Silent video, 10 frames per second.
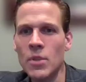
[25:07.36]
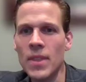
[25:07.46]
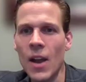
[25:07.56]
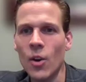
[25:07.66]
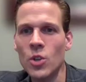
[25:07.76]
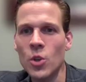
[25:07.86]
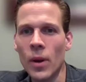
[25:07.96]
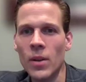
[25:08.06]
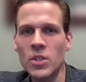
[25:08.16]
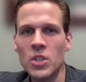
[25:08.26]
come to that, or do you
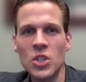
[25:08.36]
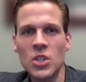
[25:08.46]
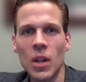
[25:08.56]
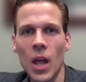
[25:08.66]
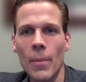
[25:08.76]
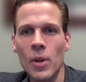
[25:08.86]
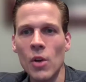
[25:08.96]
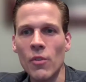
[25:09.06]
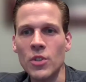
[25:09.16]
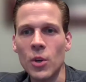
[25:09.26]
want to just lob it
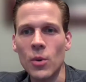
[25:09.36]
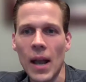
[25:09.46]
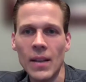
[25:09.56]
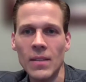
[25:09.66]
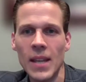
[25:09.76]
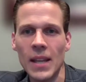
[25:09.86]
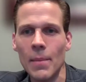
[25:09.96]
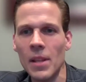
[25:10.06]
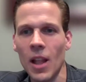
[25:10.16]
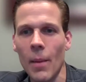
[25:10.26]
over? So yeah,
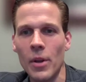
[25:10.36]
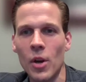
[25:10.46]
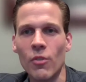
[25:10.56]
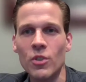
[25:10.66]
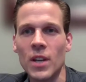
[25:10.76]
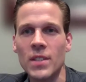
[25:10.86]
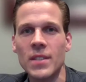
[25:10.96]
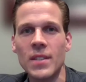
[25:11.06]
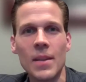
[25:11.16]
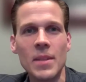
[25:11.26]
let me lob it over,
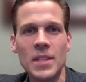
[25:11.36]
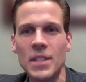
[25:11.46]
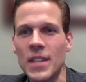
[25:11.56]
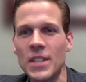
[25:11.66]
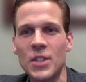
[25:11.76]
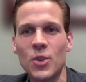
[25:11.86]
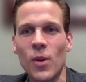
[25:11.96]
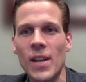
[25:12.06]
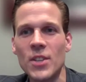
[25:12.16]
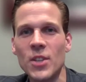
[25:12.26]
Justin. And this is
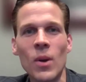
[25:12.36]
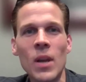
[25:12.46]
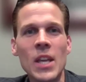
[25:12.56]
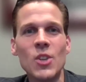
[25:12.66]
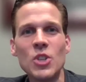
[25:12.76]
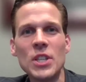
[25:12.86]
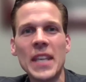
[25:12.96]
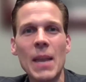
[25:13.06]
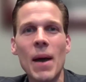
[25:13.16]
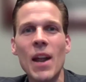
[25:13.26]
great. So you
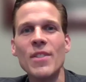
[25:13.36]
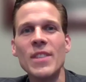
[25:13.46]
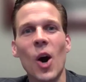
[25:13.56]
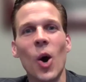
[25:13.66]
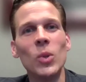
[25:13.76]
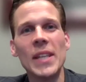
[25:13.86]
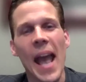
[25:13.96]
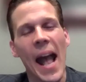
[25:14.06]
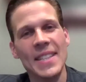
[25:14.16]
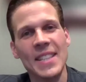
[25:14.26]
just came out of the
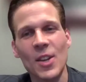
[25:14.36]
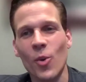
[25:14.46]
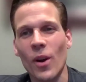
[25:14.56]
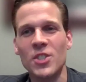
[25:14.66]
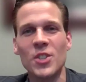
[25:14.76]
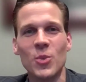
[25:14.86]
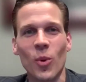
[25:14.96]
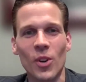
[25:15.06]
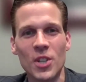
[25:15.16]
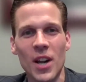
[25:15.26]
only asking questions
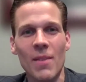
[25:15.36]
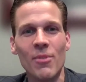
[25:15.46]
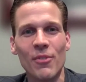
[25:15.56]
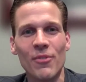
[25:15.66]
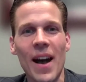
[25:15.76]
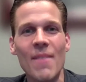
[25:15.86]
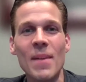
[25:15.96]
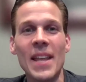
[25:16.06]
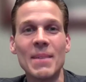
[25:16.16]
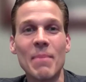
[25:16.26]
workshop for 5
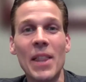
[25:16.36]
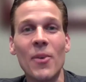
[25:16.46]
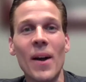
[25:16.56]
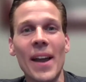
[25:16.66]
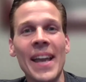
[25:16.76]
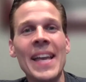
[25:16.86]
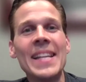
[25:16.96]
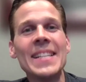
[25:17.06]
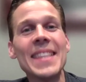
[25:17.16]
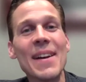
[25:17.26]
minutes. And by the way,
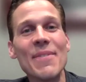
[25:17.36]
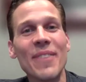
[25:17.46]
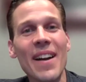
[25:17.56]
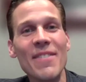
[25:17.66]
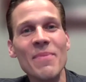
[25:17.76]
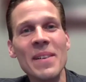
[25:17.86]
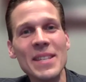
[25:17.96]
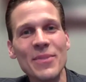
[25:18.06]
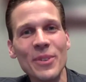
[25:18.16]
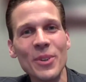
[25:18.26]
did that 5
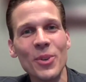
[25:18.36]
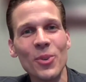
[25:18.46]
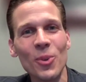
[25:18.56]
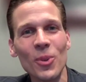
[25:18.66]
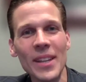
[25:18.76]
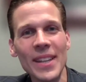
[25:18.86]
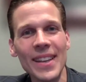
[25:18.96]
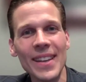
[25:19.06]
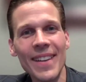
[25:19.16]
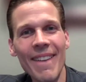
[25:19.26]
minutes feel
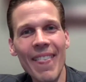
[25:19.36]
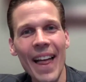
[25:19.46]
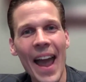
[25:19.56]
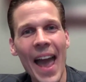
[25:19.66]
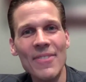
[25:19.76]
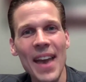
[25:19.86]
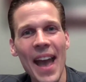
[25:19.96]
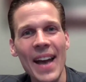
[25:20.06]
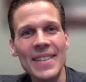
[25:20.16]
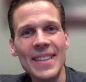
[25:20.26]
grueling? I have to
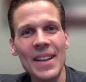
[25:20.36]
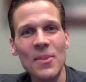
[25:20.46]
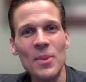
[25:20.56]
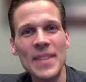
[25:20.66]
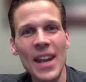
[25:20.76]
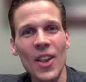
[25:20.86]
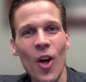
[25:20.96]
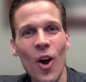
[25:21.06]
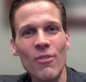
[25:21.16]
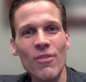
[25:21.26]
ask, like, was that a
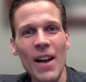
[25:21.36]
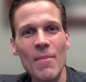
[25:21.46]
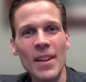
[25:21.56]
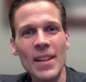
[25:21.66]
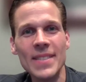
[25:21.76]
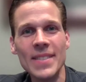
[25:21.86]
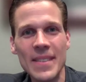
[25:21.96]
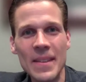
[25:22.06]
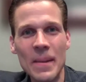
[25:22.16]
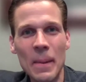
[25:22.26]
long 5
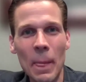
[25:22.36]
minutes?